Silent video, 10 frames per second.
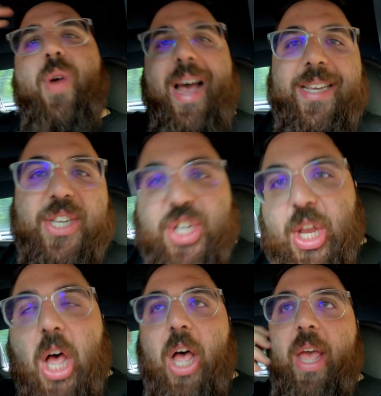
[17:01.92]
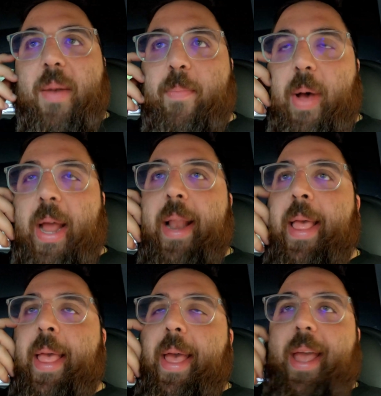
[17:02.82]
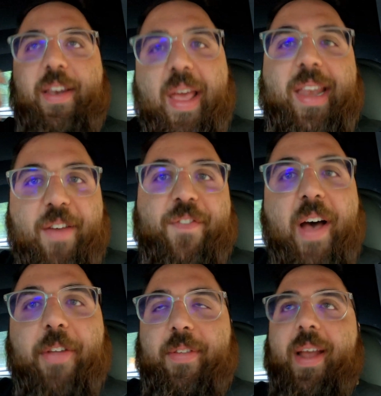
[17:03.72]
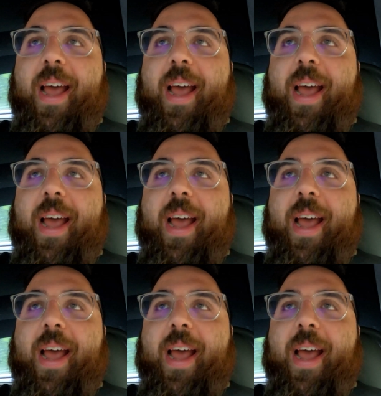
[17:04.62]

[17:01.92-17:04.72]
guys saw it, and you felt it.